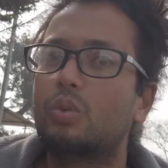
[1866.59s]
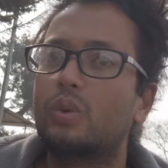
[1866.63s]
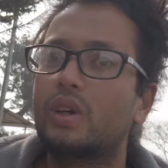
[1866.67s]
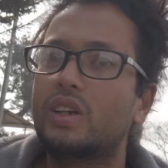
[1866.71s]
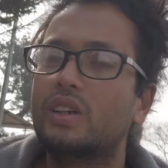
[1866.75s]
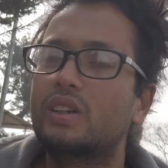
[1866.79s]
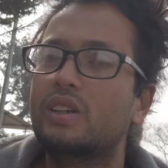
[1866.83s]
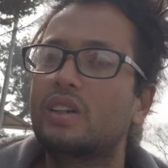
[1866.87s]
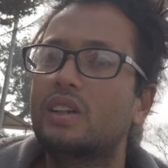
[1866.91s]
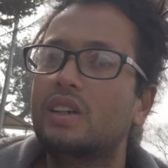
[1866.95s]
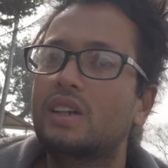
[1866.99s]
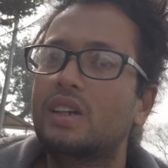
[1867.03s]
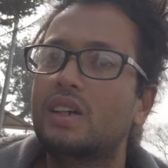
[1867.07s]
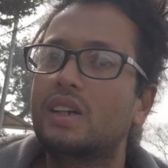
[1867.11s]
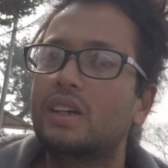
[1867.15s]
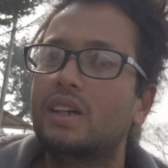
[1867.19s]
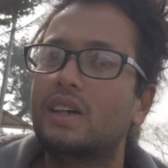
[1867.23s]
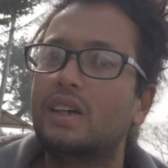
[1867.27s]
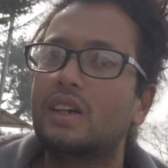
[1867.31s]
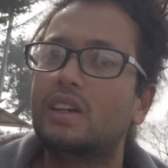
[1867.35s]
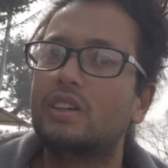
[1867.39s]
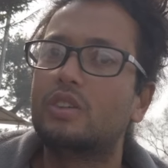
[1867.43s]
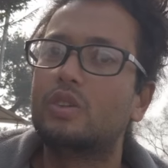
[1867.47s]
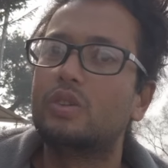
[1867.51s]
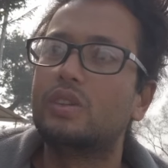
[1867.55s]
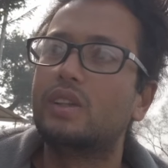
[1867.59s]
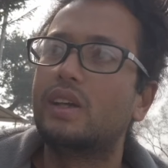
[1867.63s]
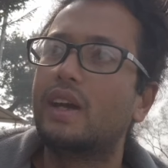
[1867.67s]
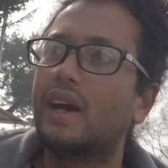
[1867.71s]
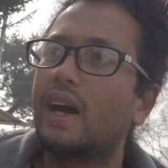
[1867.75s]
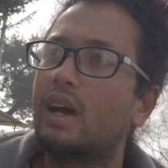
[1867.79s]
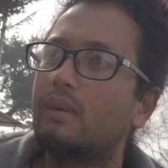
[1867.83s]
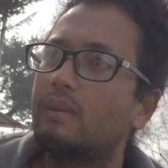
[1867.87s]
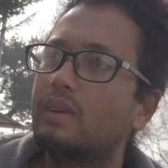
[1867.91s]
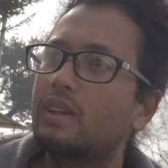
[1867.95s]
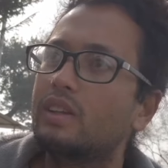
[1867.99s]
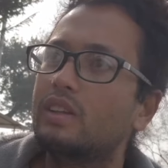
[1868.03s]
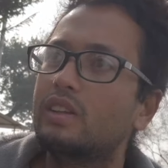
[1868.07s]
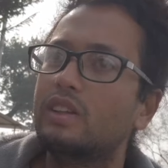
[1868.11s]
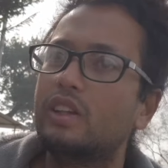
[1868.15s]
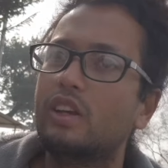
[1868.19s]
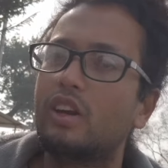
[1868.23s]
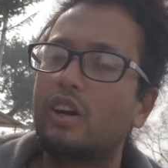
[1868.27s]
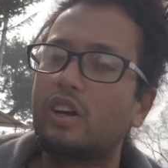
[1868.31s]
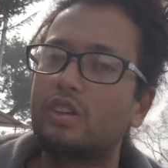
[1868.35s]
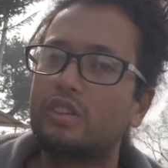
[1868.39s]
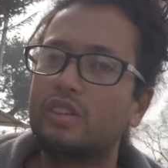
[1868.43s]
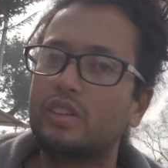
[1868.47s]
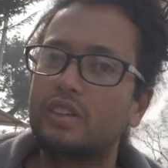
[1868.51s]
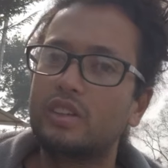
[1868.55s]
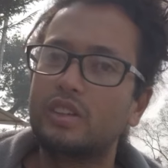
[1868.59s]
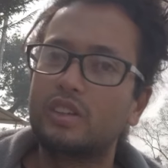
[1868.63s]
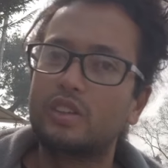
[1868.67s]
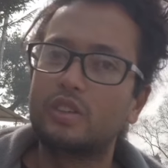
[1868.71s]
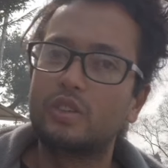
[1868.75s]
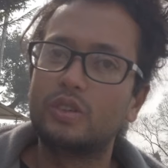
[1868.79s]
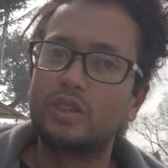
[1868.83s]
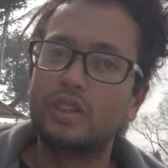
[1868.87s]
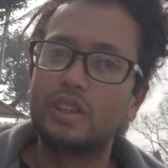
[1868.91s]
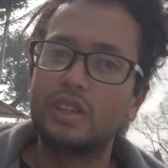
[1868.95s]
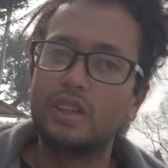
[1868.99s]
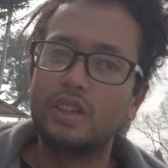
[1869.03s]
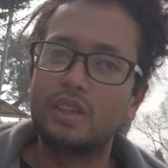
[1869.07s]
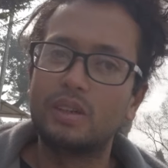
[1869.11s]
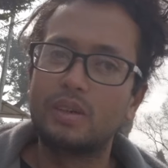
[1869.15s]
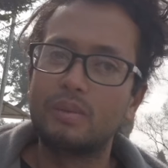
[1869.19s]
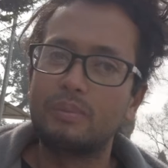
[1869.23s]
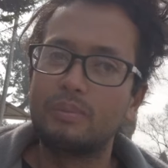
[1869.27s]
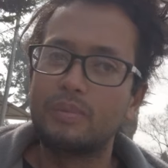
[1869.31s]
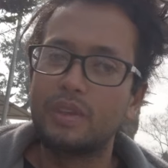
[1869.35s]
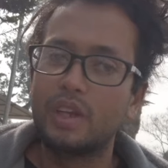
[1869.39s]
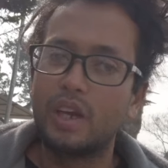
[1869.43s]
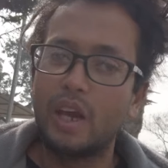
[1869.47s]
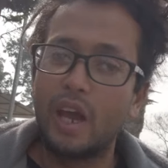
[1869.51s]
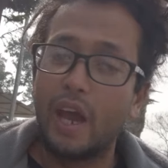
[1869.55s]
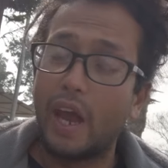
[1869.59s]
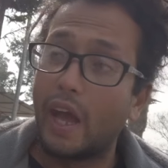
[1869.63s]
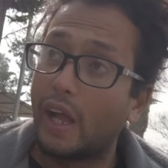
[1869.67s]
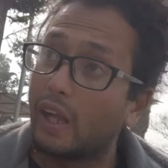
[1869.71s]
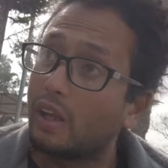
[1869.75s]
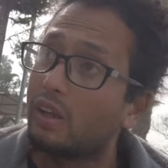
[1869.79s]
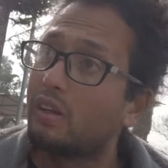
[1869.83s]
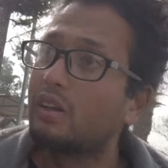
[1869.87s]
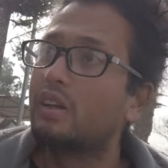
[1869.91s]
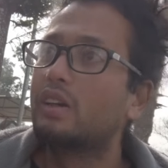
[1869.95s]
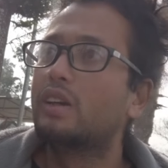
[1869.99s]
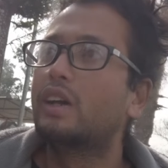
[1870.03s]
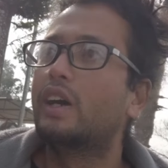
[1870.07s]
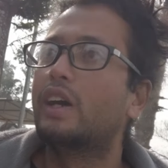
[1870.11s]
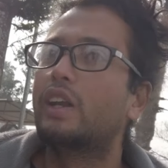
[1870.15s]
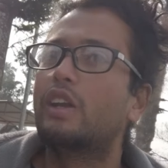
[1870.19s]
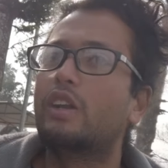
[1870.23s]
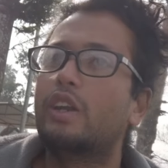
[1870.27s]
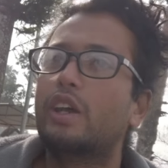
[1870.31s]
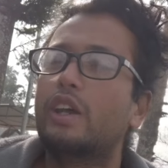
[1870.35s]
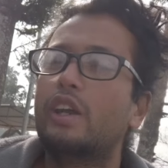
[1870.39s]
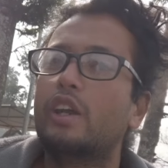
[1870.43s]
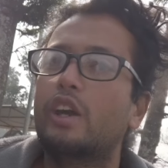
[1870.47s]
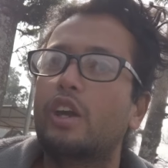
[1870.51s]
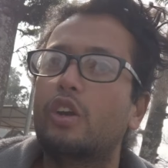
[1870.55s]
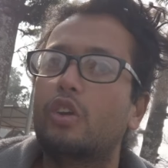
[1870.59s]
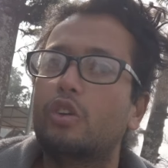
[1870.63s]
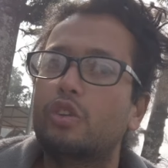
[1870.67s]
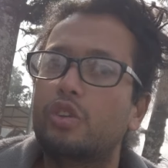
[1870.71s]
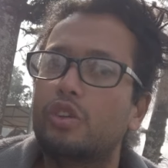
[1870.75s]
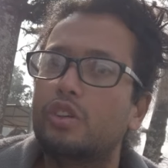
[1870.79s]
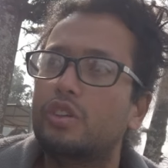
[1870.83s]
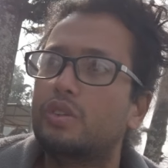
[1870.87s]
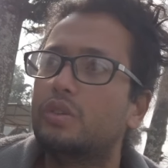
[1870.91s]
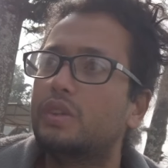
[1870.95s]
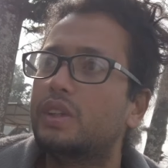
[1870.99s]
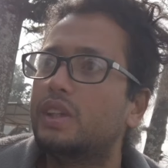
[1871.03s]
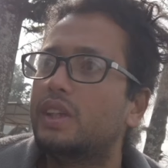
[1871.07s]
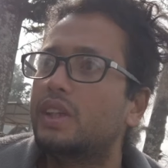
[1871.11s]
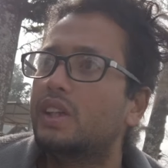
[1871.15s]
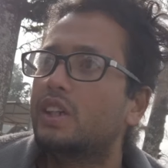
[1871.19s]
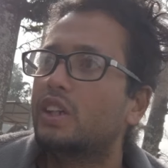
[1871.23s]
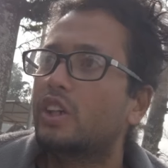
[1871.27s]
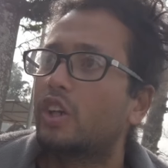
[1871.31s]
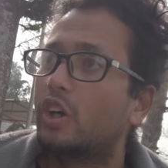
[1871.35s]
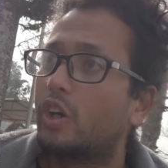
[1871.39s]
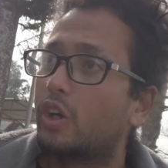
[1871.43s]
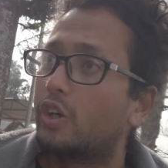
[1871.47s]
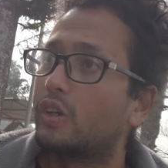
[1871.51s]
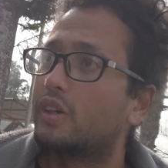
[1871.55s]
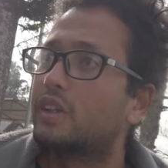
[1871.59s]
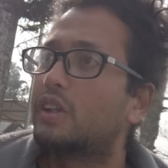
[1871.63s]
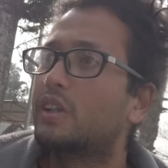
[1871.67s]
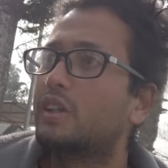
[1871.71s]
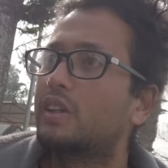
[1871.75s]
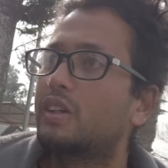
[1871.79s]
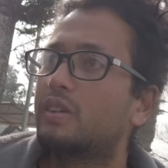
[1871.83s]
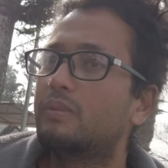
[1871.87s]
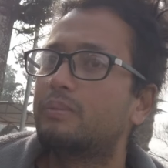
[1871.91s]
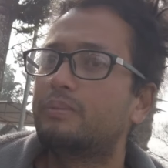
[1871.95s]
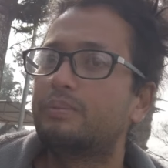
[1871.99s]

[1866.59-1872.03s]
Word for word: One uh, to the heaven, the other to the hell, and then another to the earth.